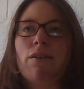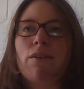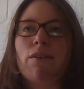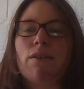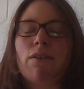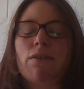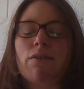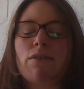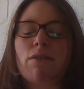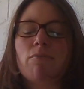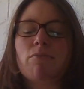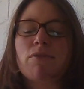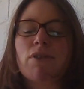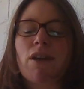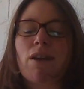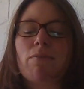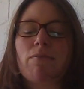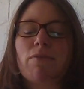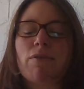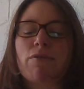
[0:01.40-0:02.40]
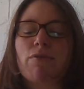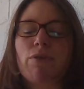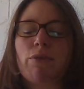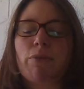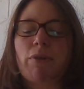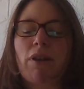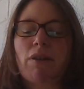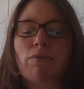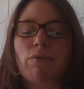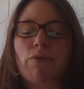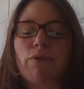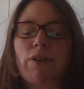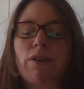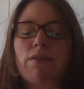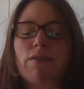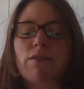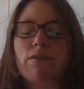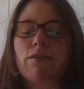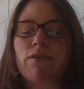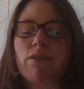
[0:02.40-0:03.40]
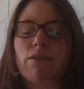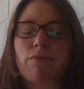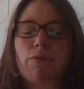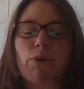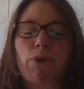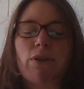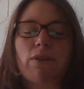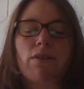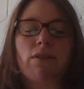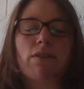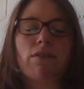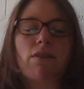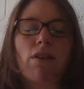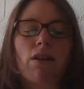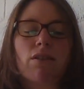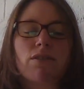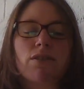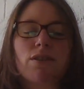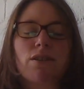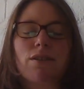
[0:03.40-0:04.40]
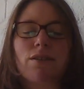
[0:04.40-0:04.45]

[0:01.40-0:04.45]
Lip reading: So sometimes, for whatever reason, your voice is not